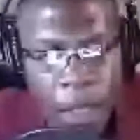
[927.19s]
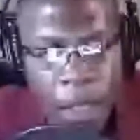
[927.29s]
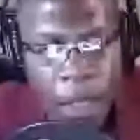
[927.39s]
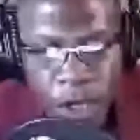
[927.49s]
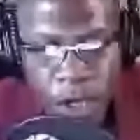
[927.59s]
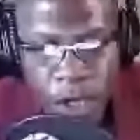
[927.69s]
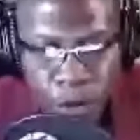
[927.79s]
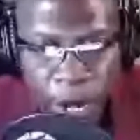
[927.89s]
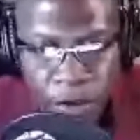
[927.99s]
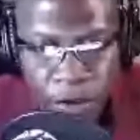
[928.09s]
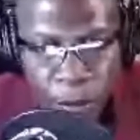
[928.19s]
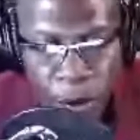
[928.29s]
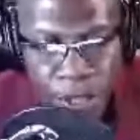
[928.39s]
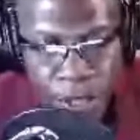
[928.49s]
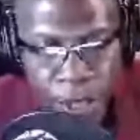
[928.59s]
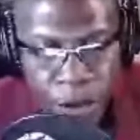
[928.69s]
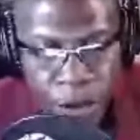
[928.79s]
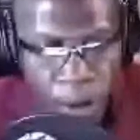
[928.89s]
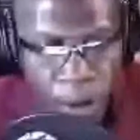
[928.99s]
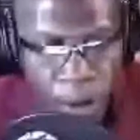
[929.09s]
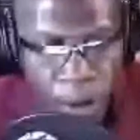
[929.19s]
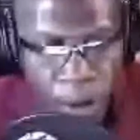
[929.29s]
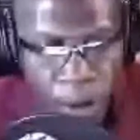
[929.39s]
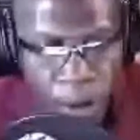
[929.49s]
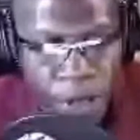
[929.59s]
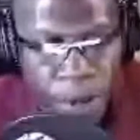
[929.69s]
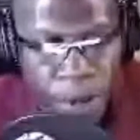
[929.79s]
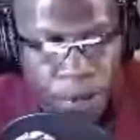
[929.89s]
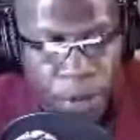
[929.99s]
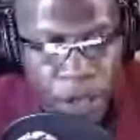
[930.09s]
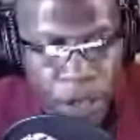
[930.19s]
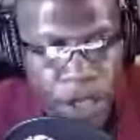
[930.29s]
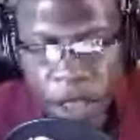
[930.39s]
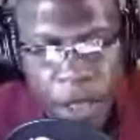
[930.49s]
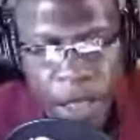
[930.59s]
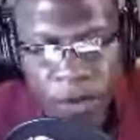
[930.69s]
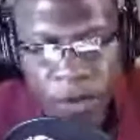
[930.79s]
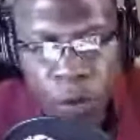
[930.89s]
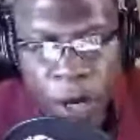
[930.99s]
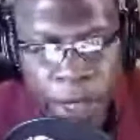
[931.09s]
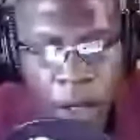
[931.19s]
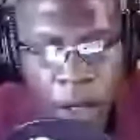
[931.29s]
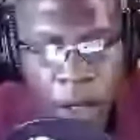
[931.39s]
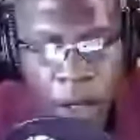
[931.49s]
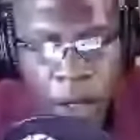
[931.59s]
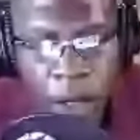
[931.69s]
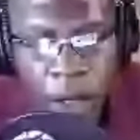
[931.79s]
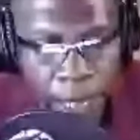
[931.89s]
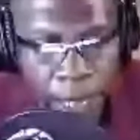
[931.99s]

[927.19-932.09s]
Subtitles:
when she ran for president during the primaries, she couldn't even win her own state.